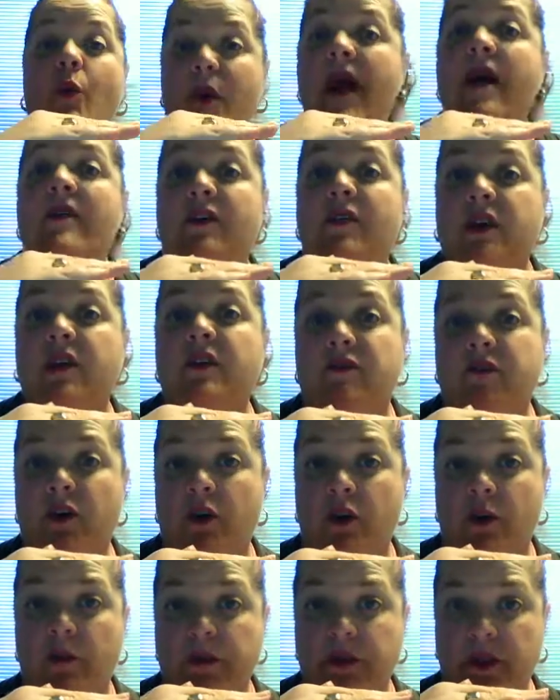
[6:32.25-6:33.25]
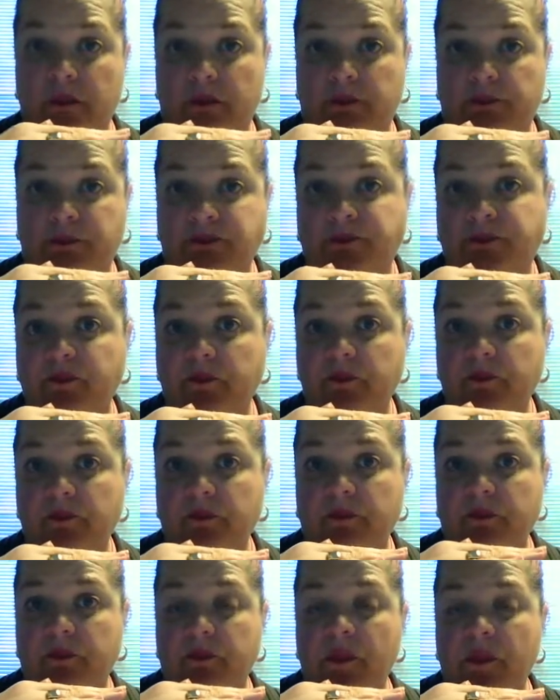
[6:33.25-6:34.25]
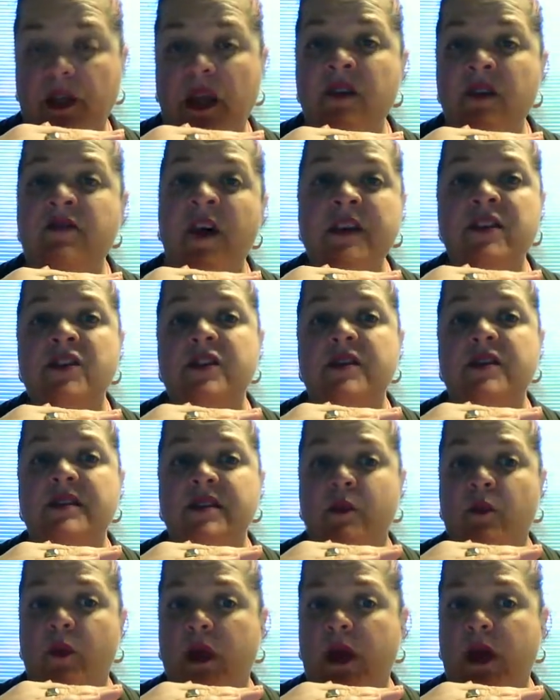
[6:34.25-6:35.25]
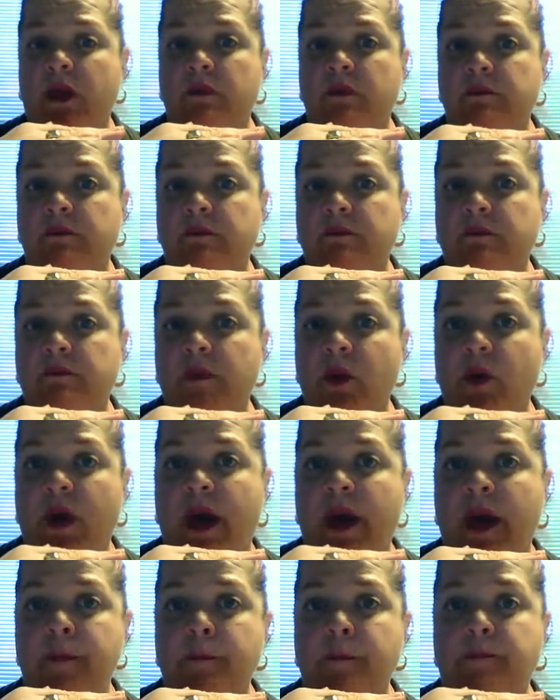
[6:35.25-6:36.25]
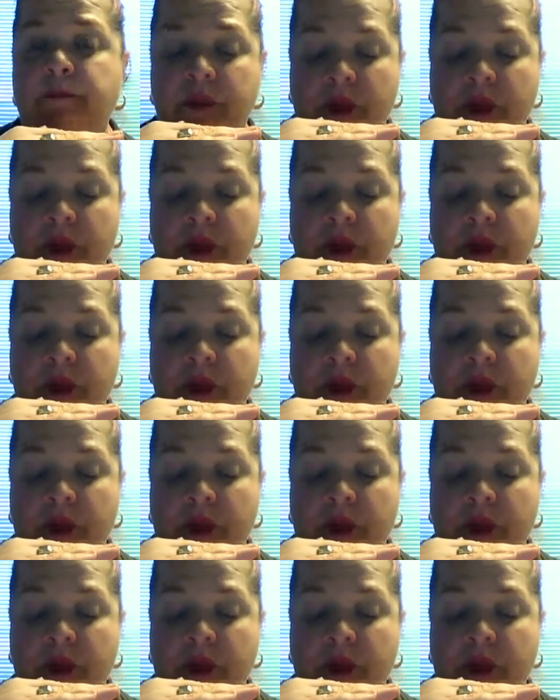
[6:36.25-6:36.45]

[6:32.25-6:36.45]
we have a confirmed infection somewhere, okay?